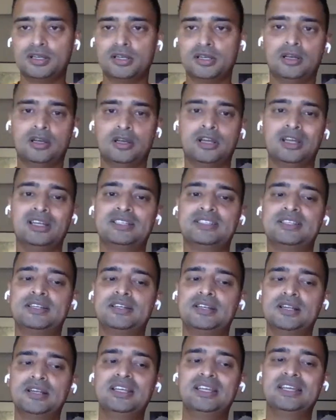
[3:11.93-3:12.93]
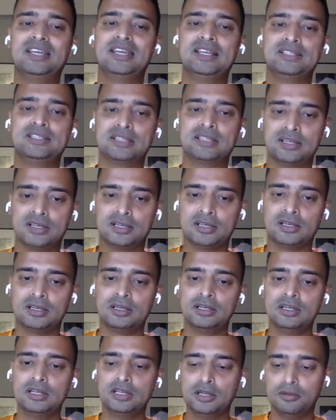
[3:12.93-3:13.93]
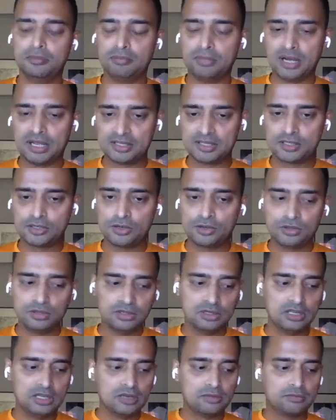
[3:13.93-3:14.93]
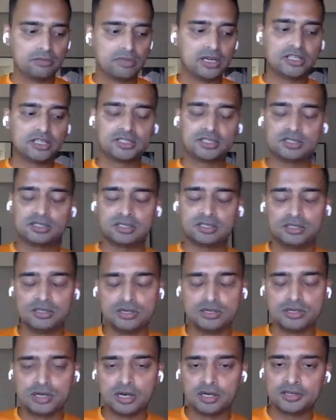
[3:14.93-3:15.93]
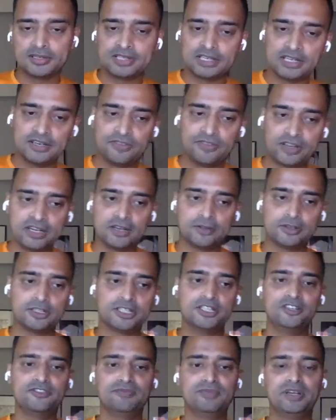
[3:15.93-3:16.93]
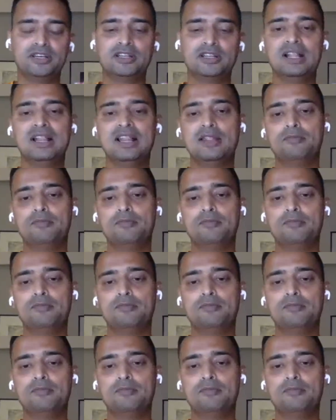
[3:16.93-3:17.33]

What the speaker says: It certainly is a milestone, but it's not a significant achievement.